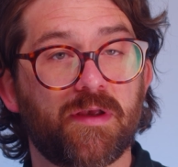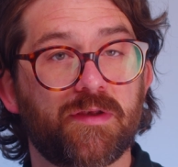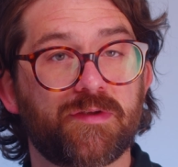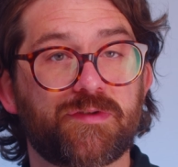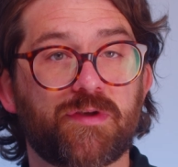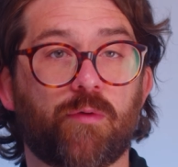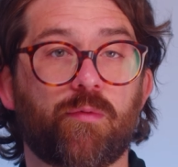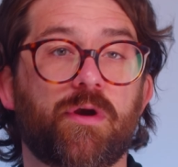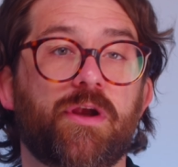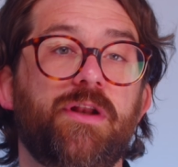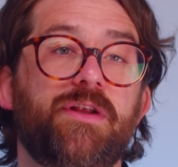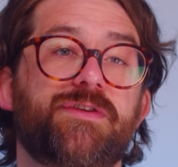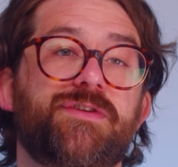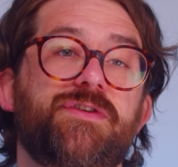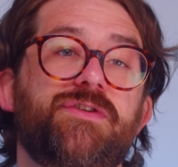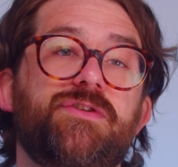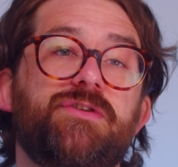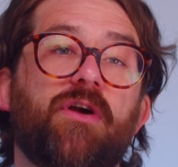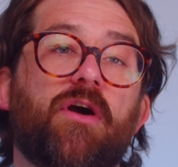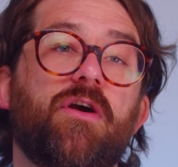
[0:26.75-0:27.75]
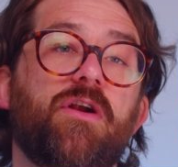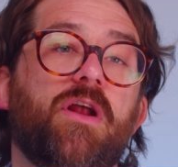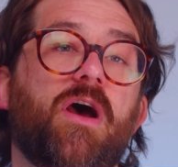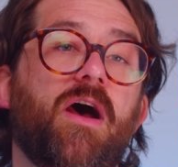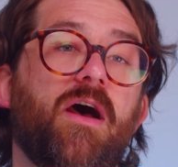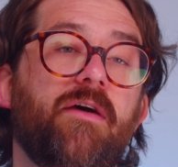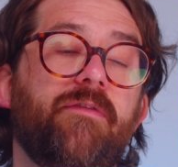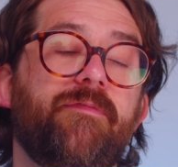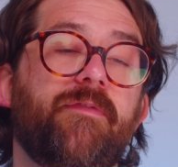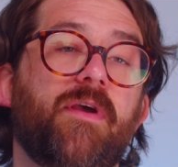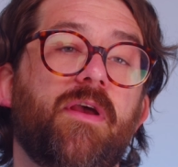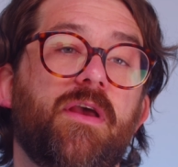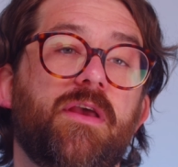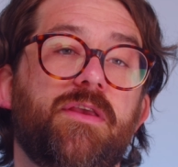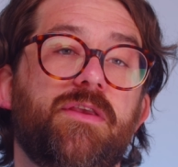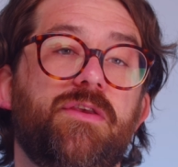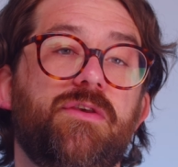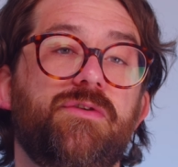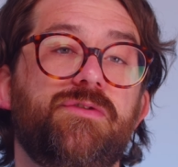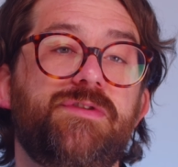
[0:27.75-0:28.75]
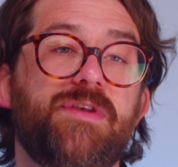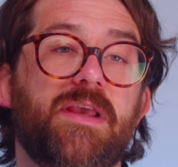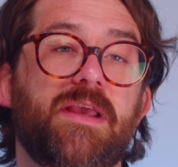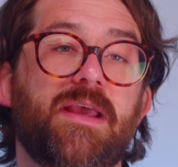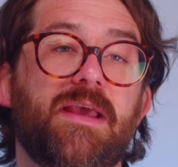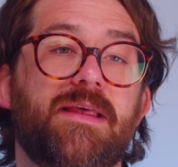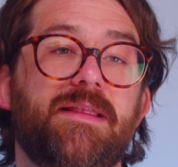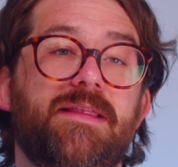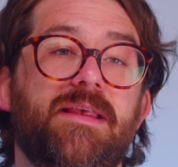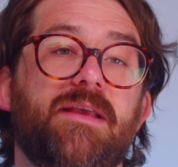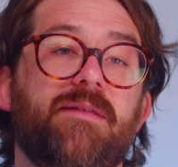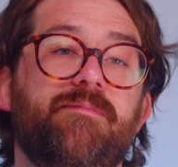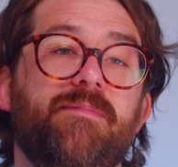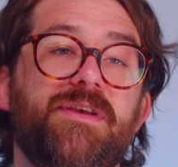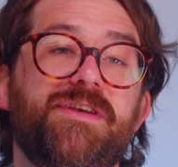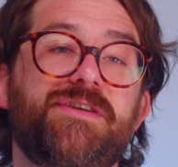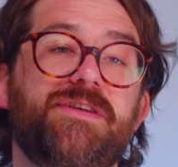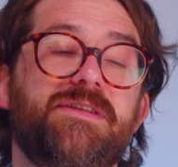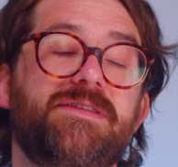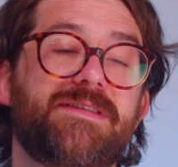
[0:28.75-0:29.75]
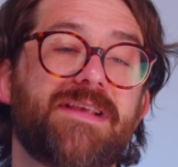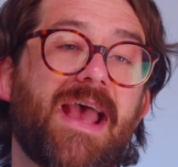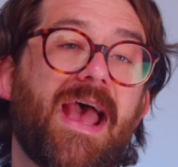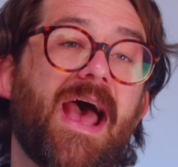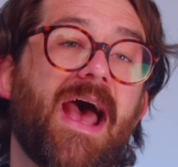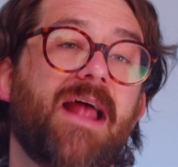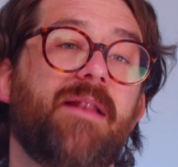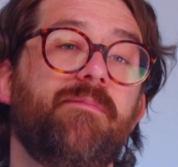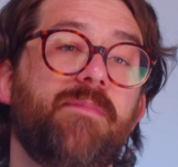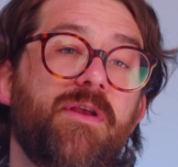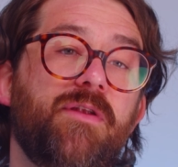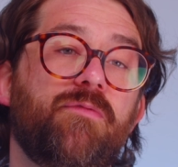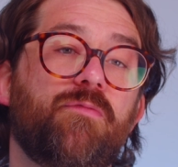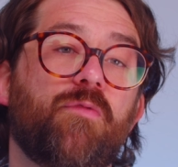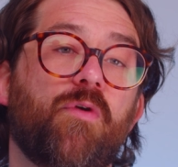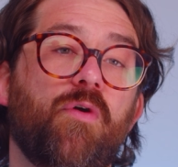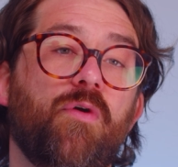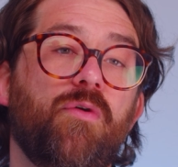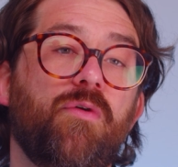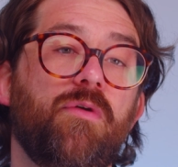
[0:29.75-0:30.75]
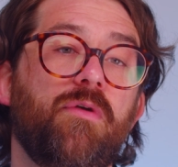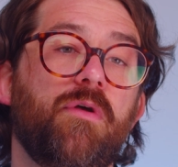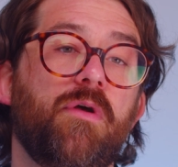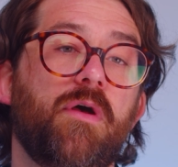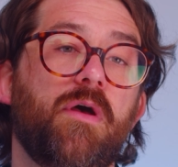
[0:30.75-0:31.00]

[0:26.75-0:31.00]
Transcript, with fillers: so we're gonna start off using the admissions admin role,